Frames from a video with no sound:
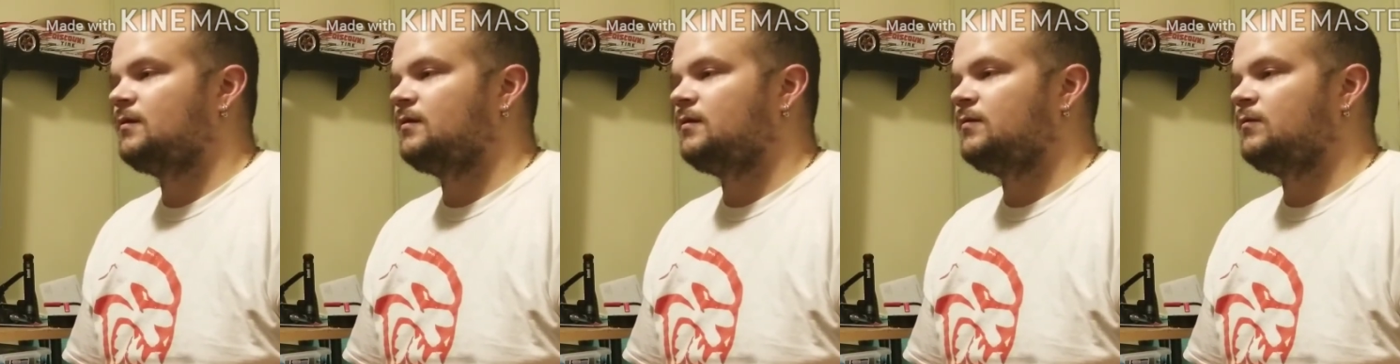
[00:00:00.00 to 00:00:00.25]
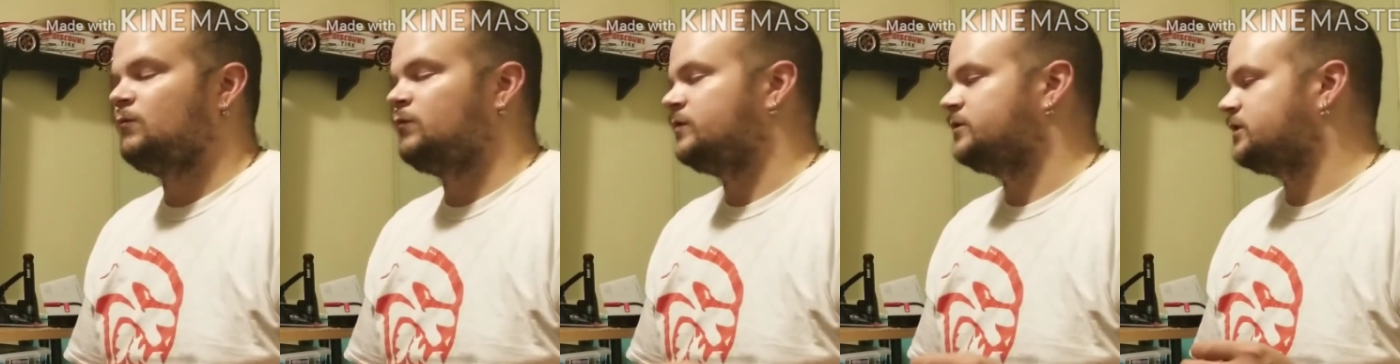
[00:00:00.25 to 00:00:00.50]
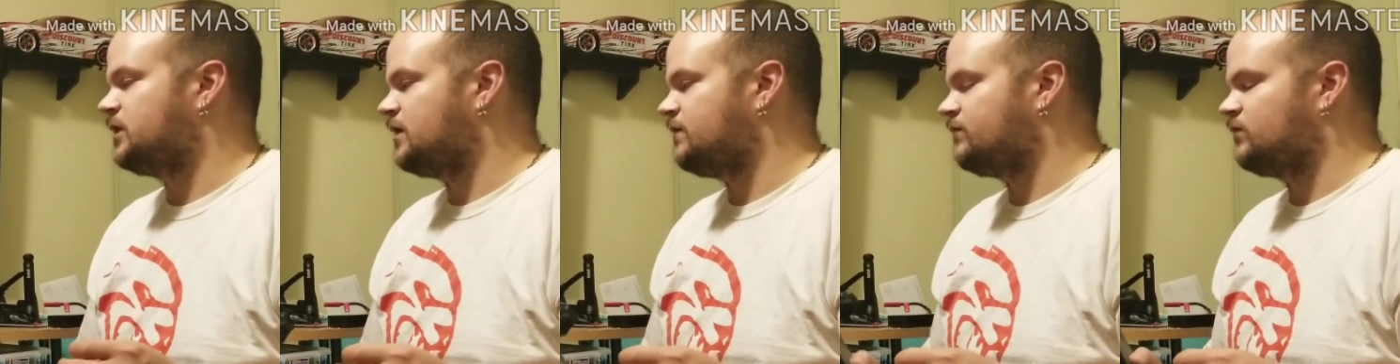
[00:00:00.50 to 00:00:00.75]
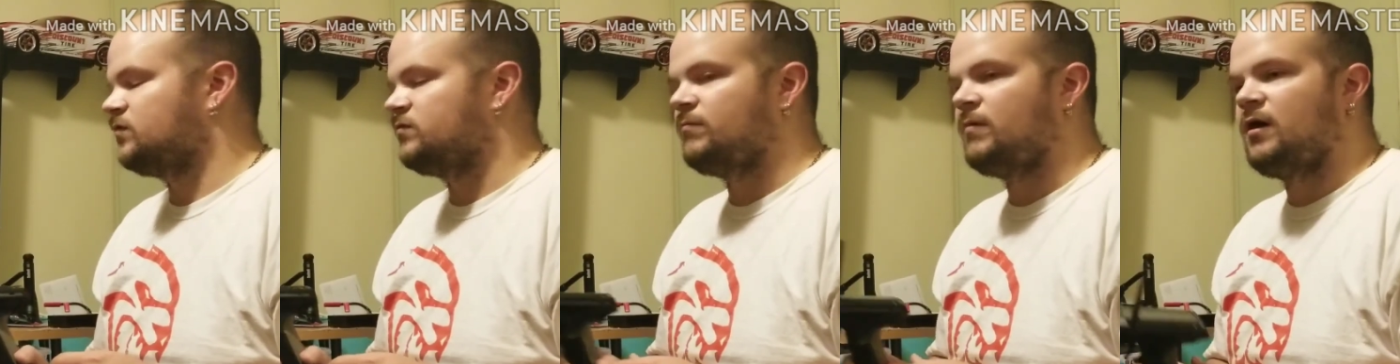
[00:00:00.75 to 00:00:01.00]

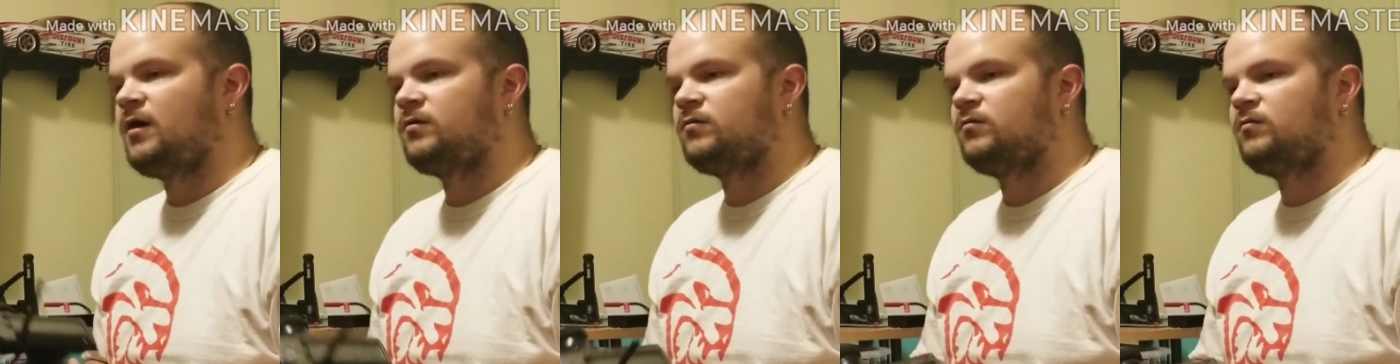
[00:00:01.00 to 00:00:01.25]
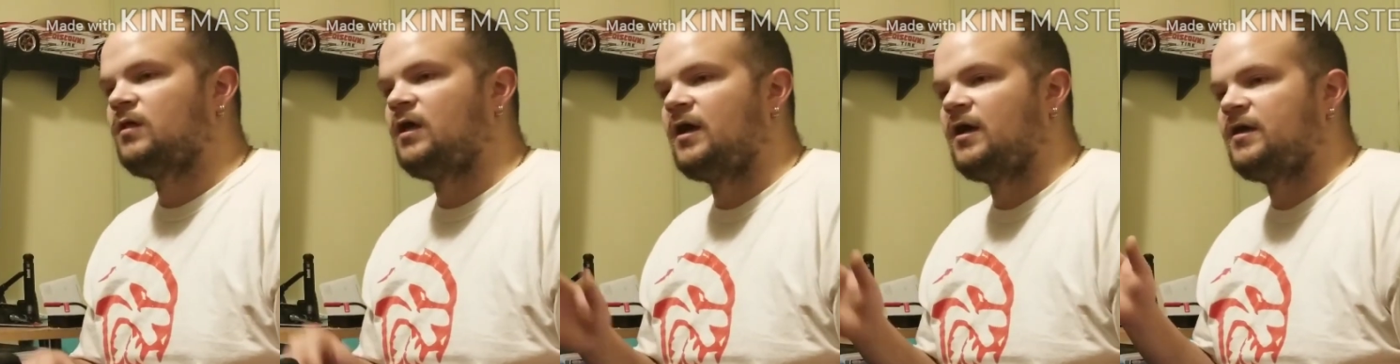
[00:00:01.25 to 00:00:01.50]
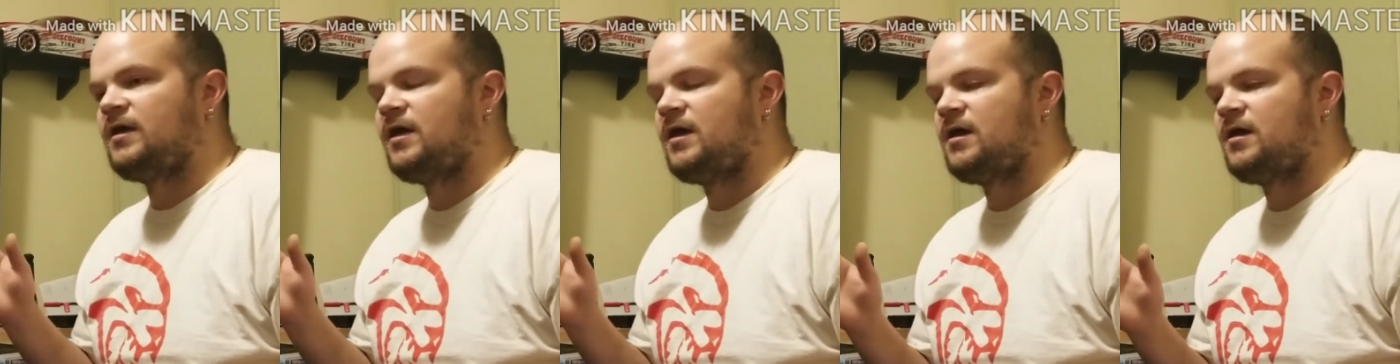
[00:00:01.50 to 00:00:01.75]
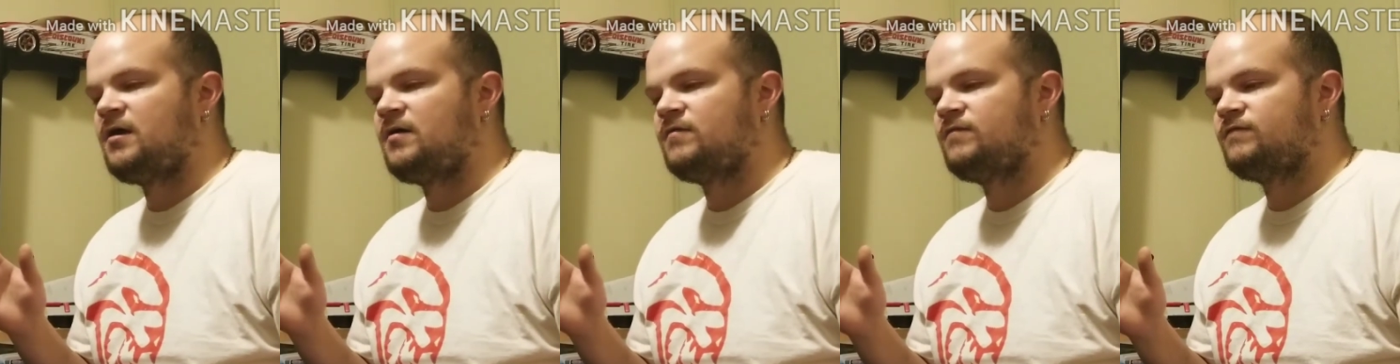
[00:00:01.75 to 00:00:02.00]
whichever model I
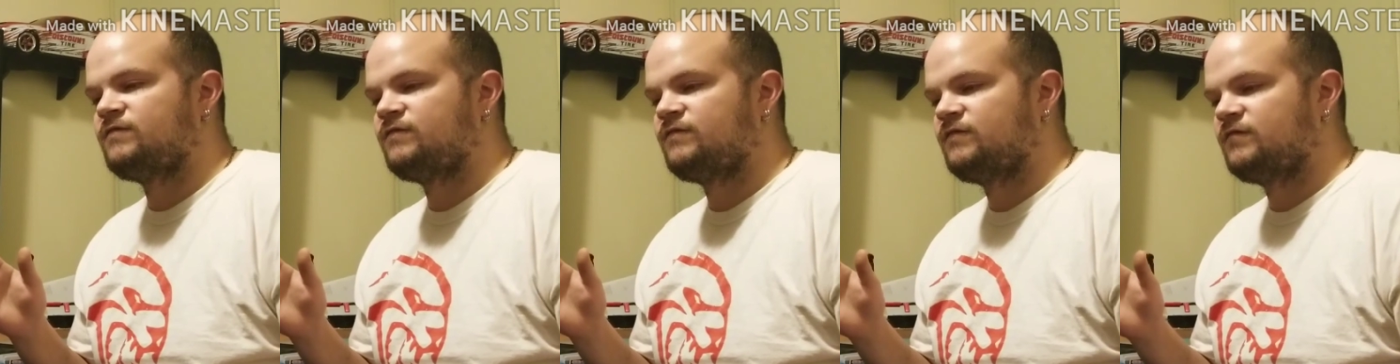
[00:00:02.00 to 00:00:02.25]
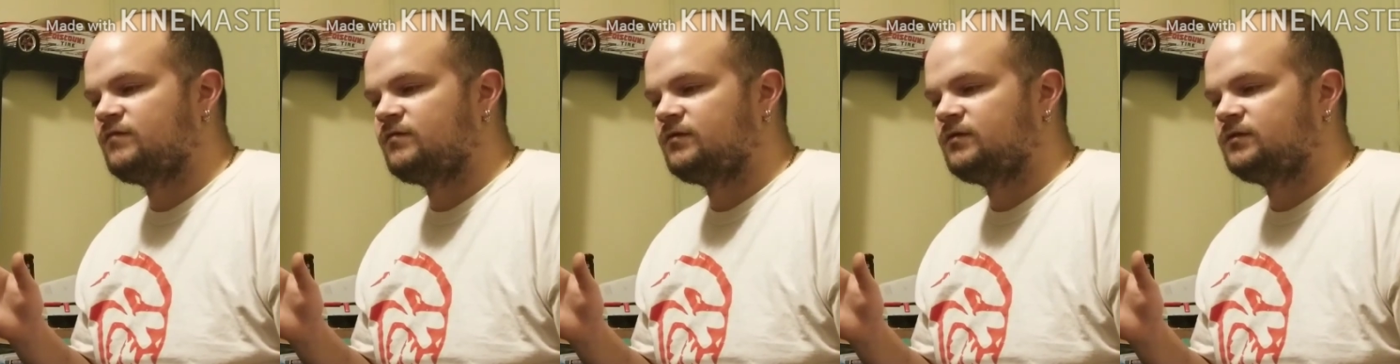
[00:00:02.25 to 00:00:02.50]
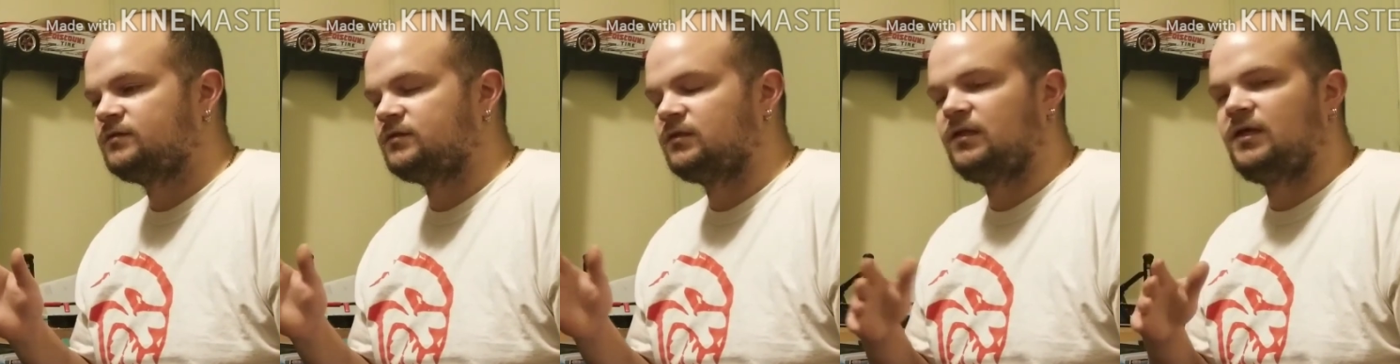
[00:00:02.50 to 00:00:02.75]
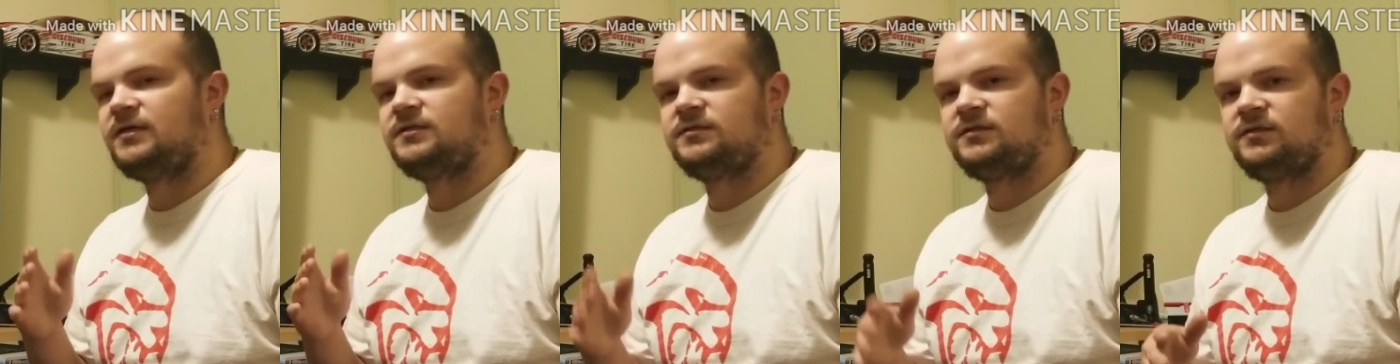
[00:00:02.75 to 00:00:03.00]
have
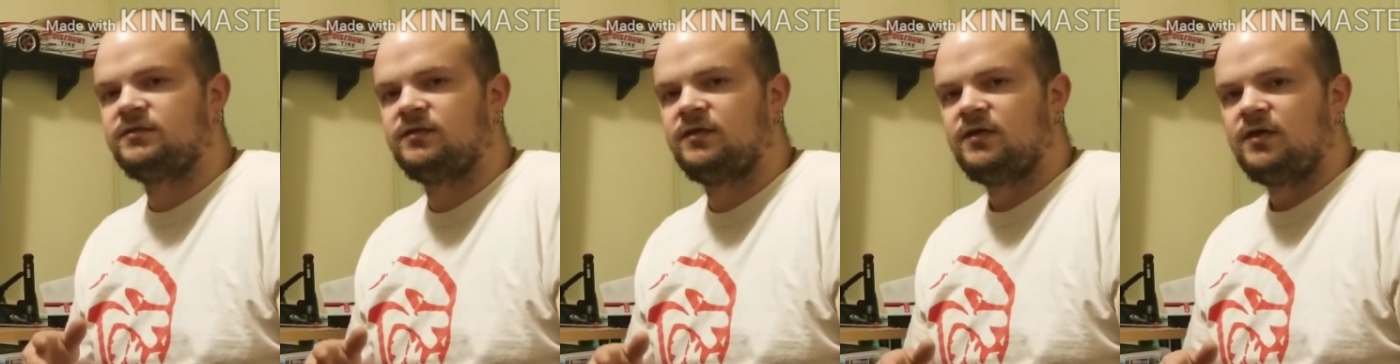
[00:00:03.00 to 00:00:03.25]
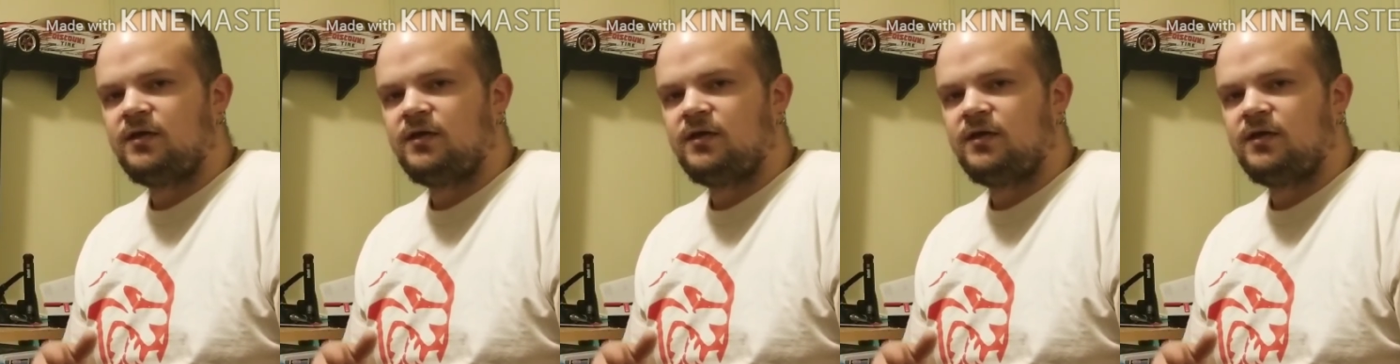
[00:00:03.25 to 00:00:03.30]
selected,